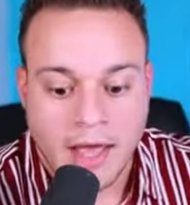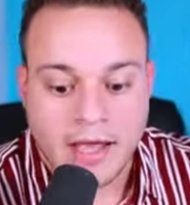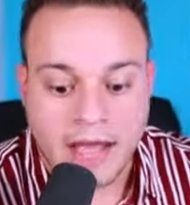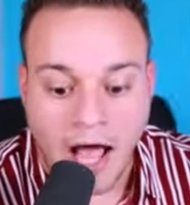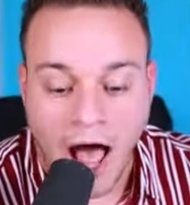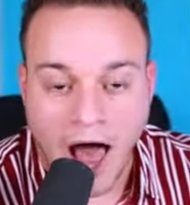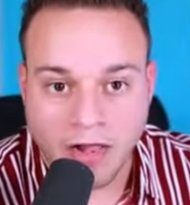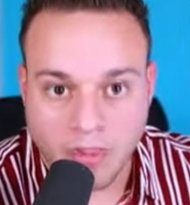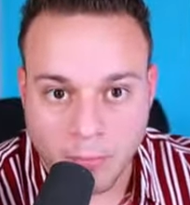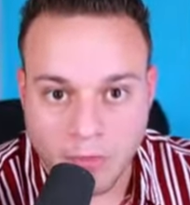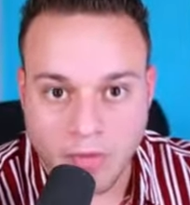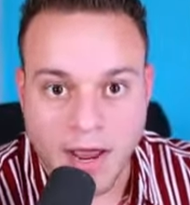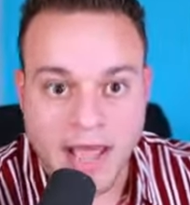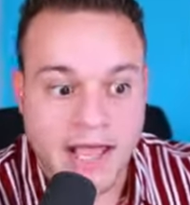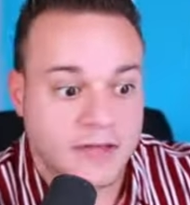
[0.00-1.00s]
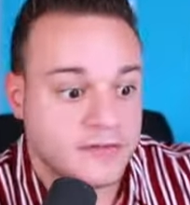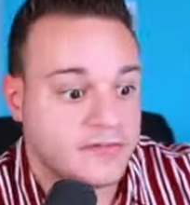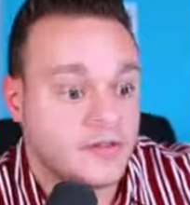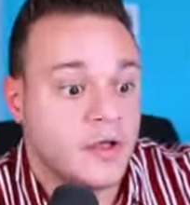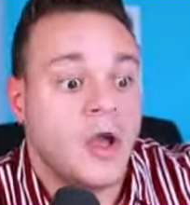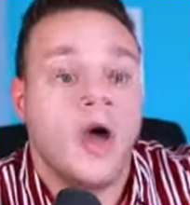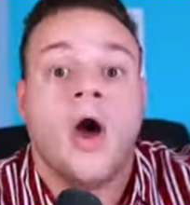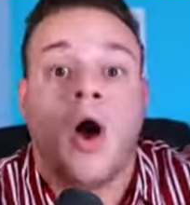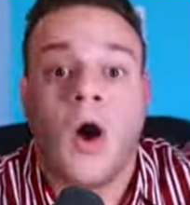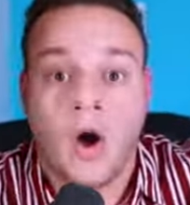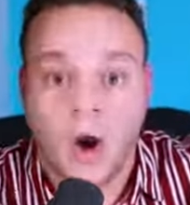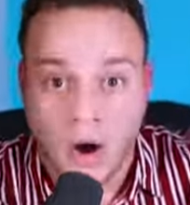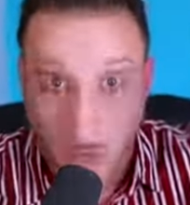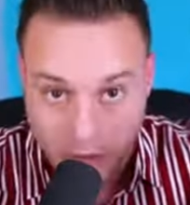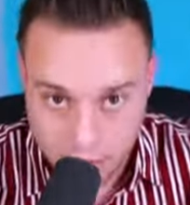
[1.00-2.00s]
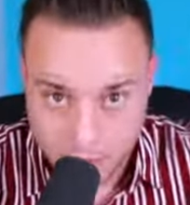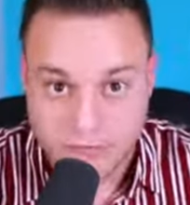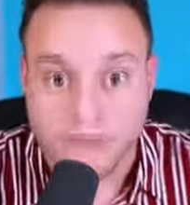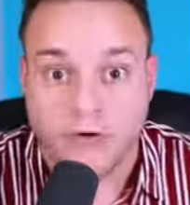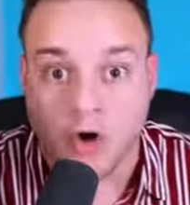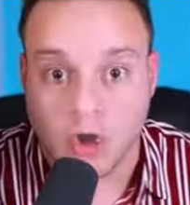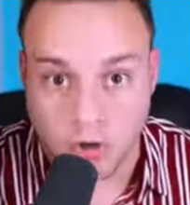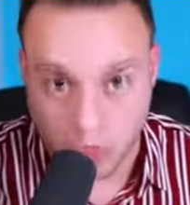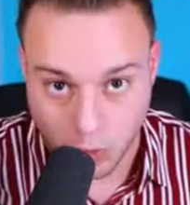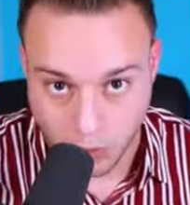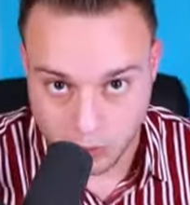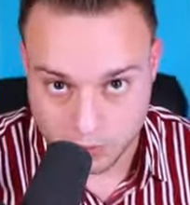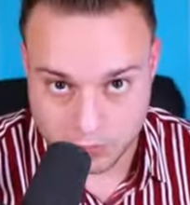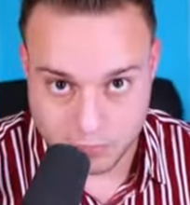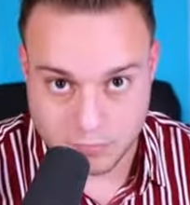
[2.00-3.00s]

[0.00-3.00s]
Column arrays are vertical.